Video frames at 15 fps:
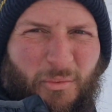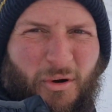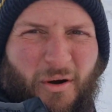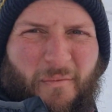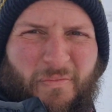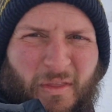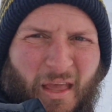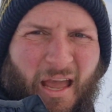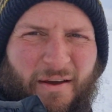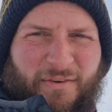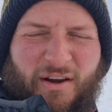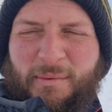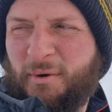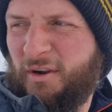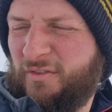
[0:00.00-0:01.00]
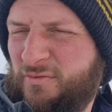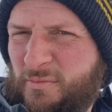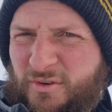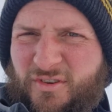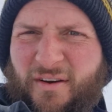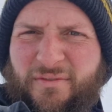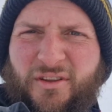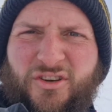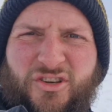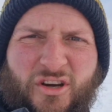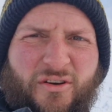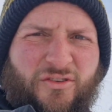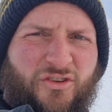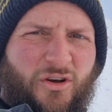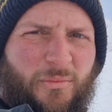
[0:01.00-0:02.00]
But if anybody from a travel
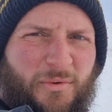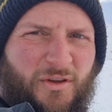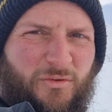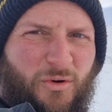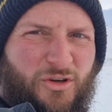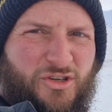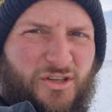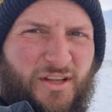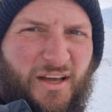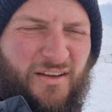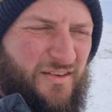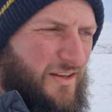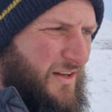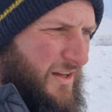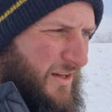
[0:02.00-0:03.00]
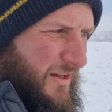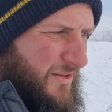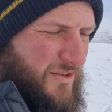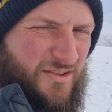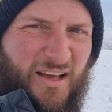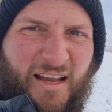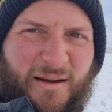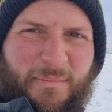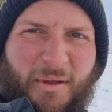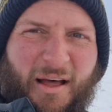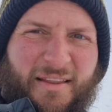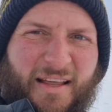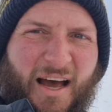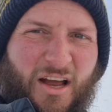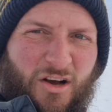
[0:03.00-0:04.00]
insurance company is watching this, just turn a
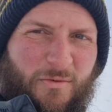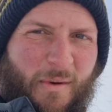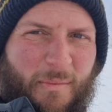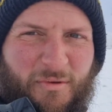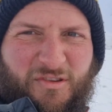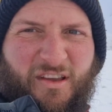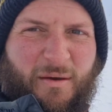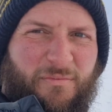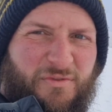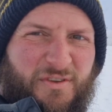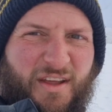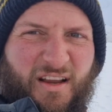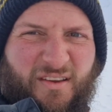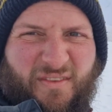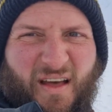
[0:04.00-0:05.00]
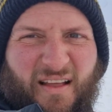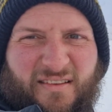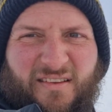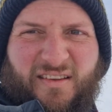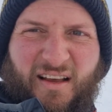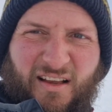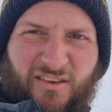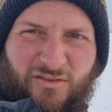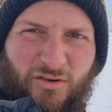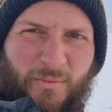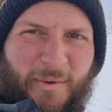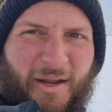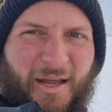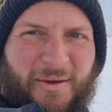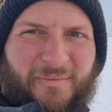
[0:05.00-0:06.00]
blind eye or maybe skip for the next 30 seconds to a
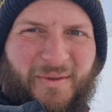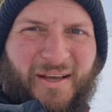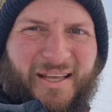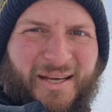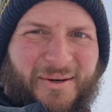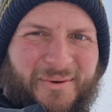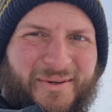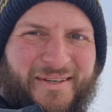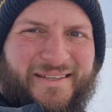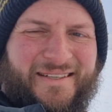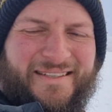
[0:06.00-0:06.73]
minute. Thank you.